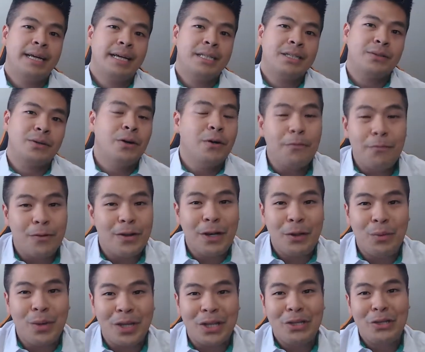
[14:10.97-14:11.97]
So hopefully
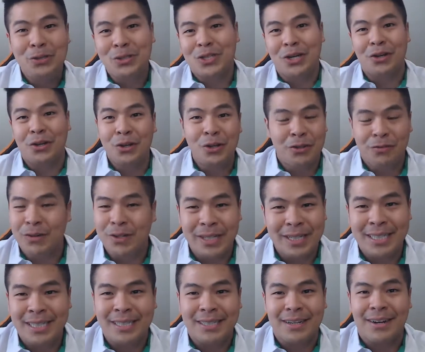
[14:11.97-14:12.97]
we can use our
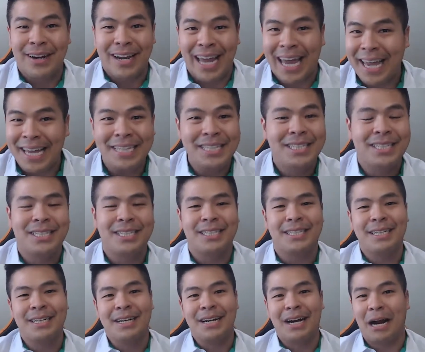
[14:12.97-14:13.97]
youthfulness, our
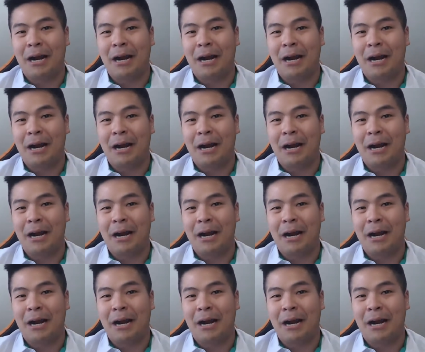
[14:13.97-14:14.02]
age,